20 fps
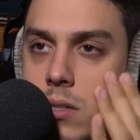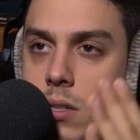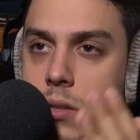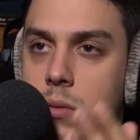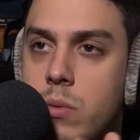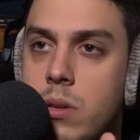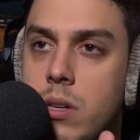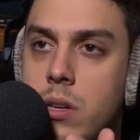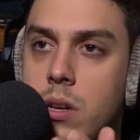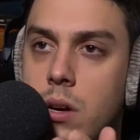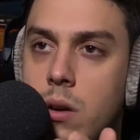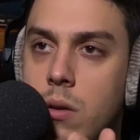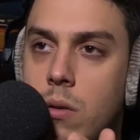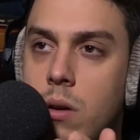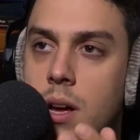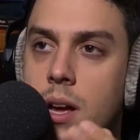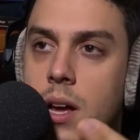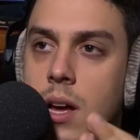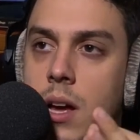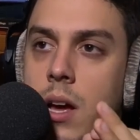the window,
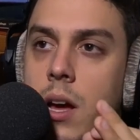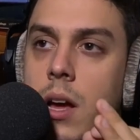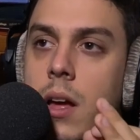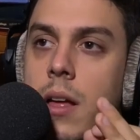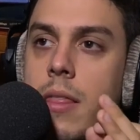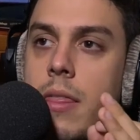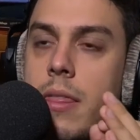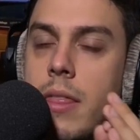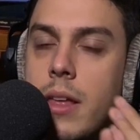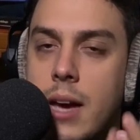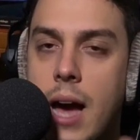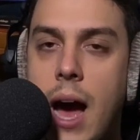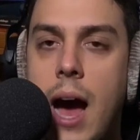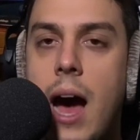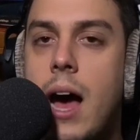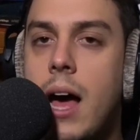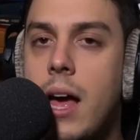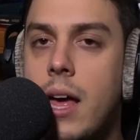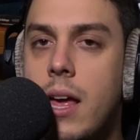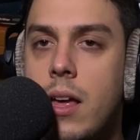the
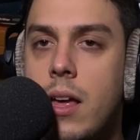guy,